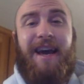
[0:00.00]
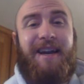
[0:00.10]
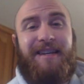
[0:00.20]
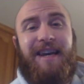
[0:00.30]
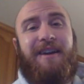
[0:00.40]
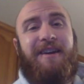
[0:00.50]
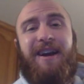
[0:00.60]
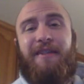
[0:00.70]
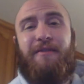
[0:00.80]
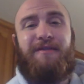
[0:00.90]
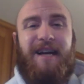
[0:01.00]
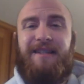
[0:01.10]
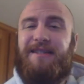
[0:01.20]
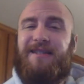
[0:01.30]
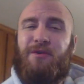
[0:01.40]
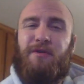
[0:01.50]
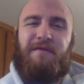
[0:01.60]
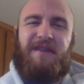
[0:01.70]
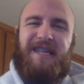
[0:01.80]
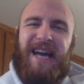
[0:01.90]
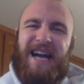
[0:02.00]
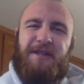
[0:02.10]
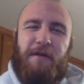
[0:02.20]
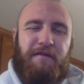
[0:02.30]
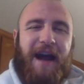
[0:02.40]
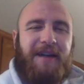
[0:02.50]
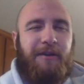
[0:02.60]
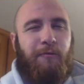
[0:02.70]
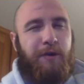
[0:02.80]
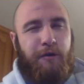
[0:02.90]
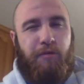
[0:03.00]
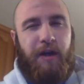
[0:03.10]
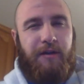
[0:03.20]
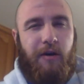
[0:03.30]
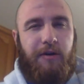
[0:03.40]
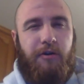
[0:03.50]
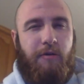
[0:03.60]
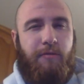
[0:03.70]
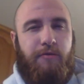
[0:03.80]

And again, there's that sort of gotcha factor when you play Dawn Charm.